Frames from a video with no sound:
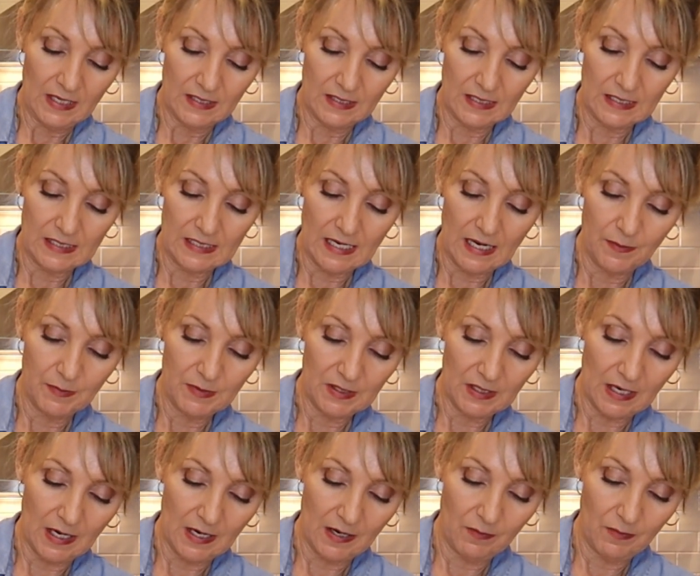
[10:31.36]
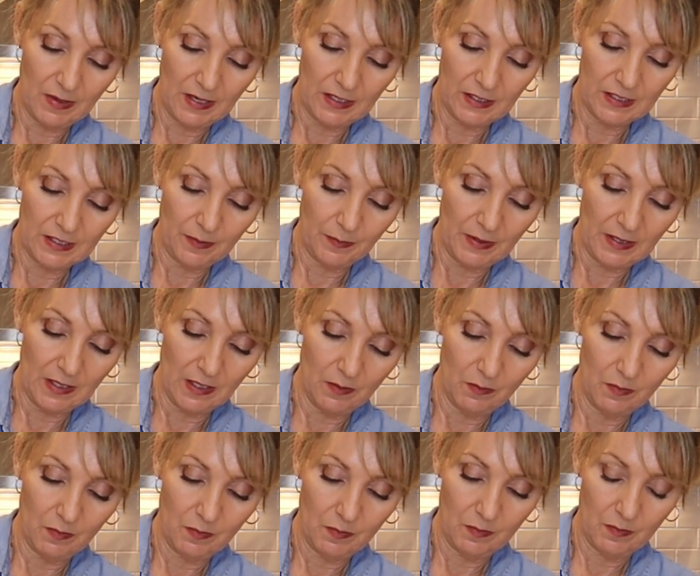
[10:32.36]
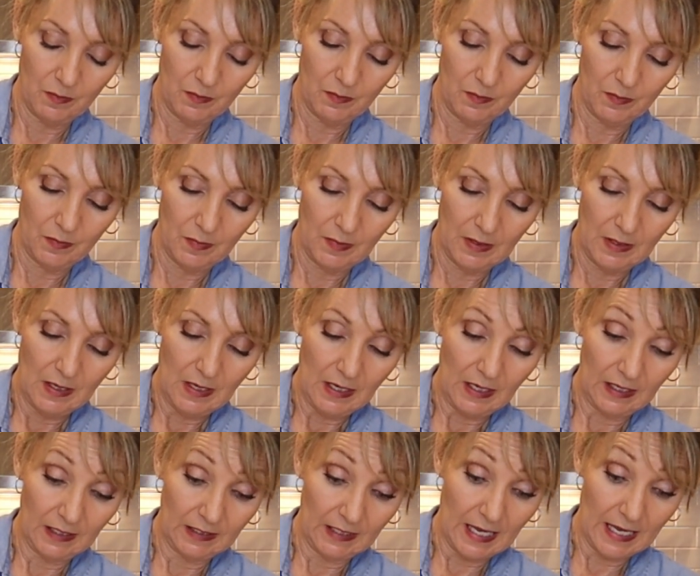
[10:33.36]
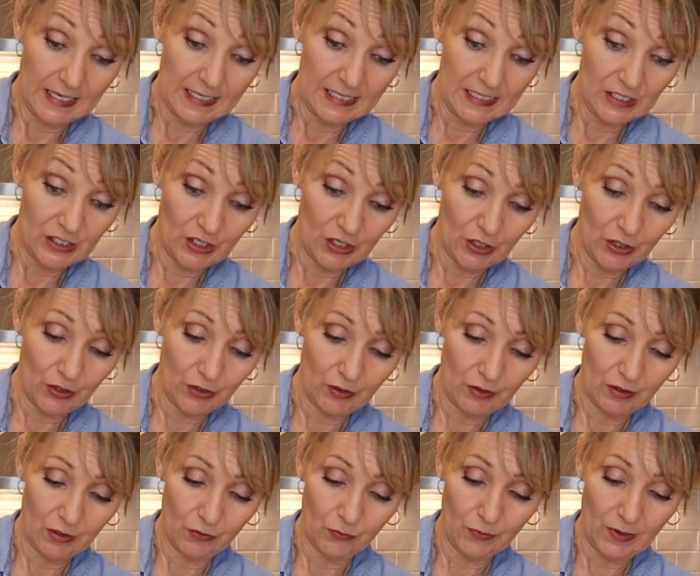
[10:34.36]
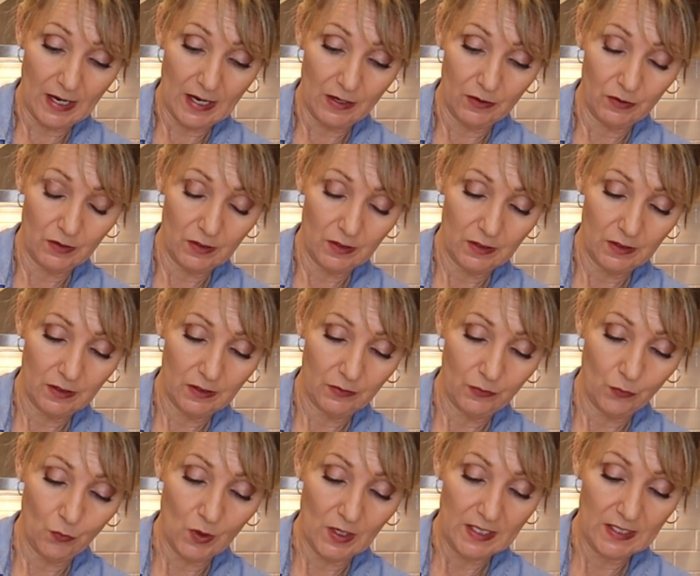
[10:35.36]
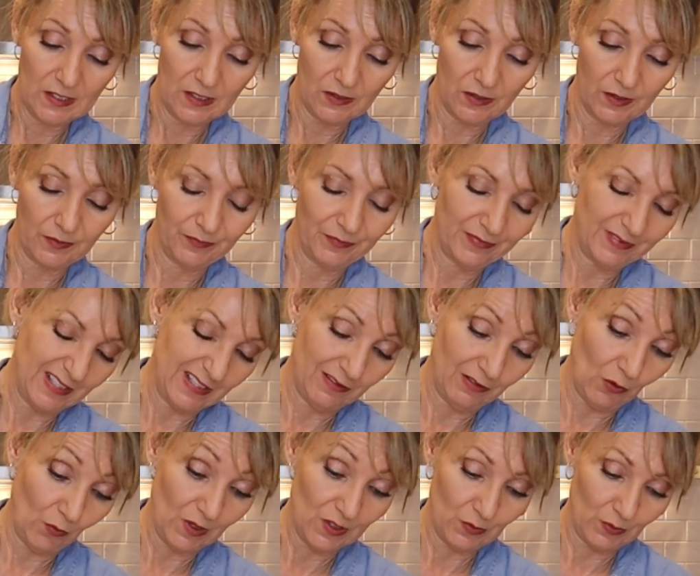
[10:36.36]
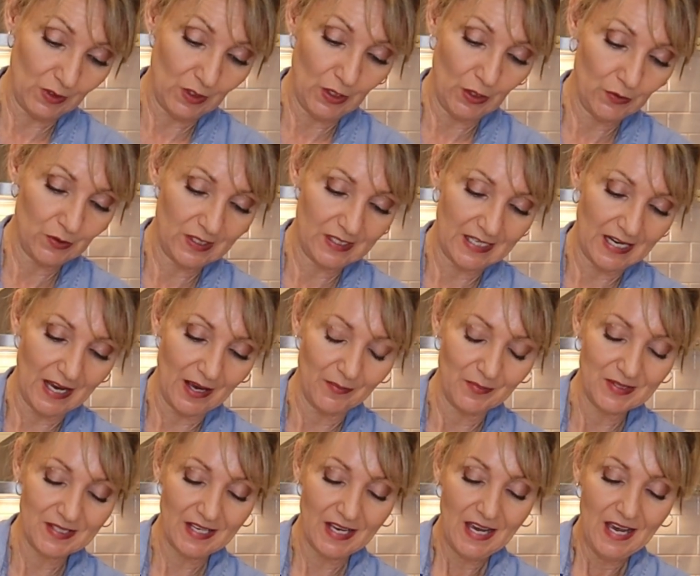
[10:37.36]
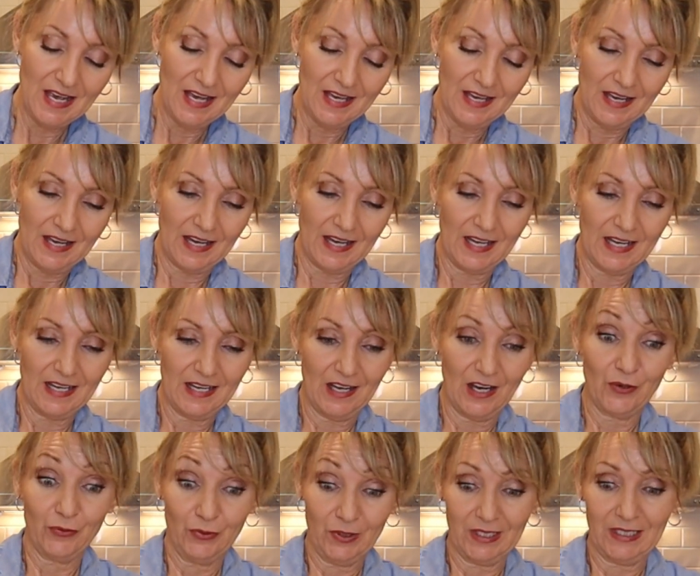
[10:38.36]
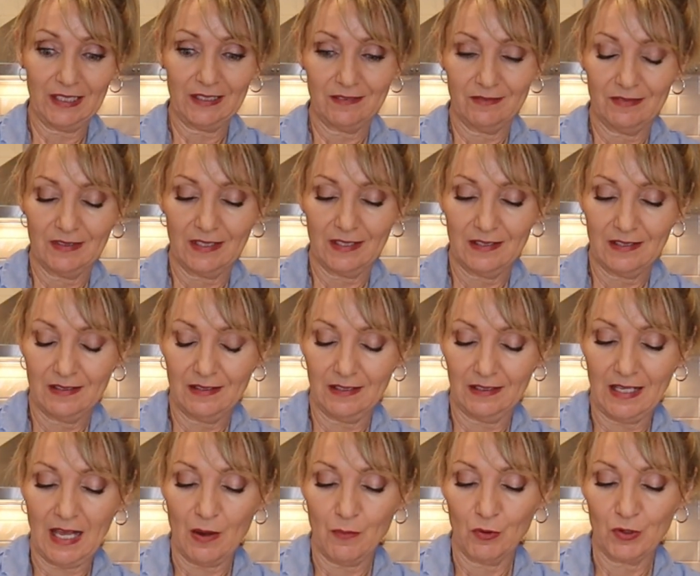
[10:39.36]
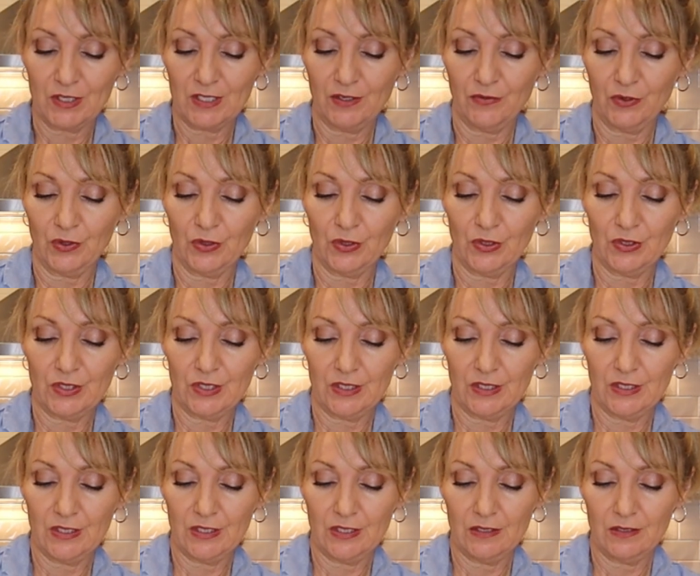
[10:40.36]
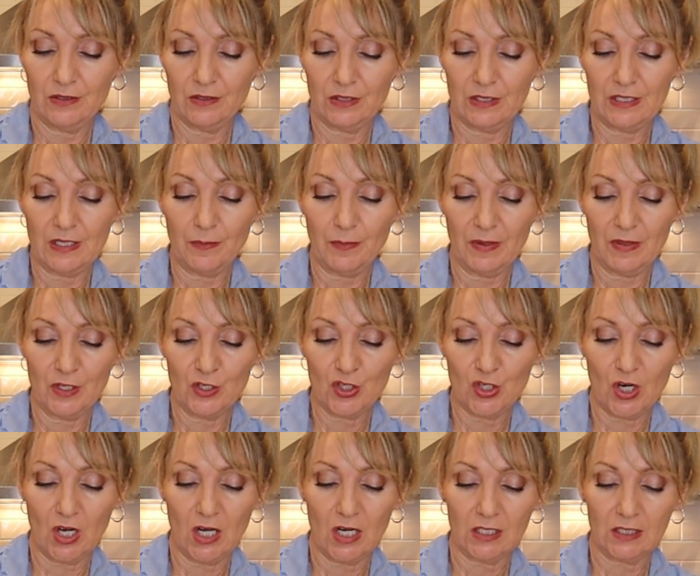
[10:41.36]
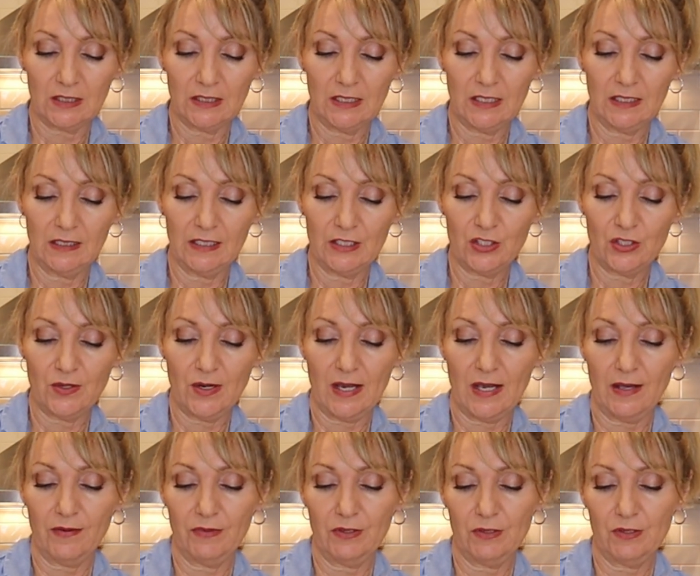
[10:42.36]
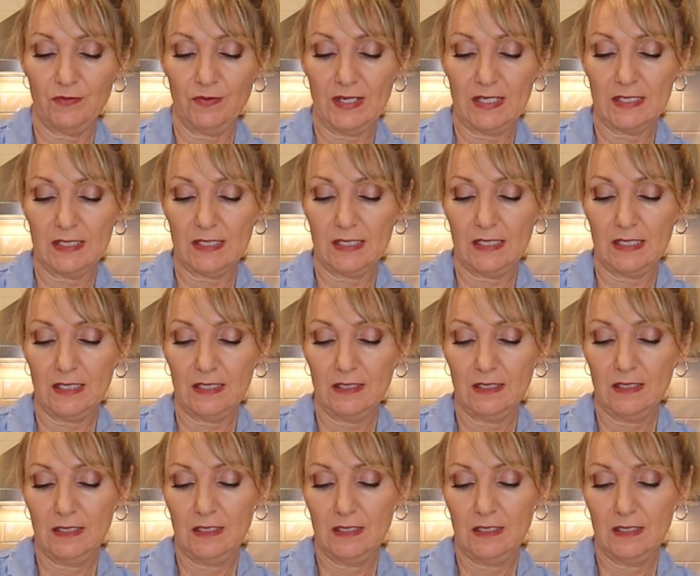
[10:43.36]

The stems kind of make dipping them a lot easier. The round ones, are the ones with no stems, are really a lot more difficult to dip in the chocolate unless you have those fancy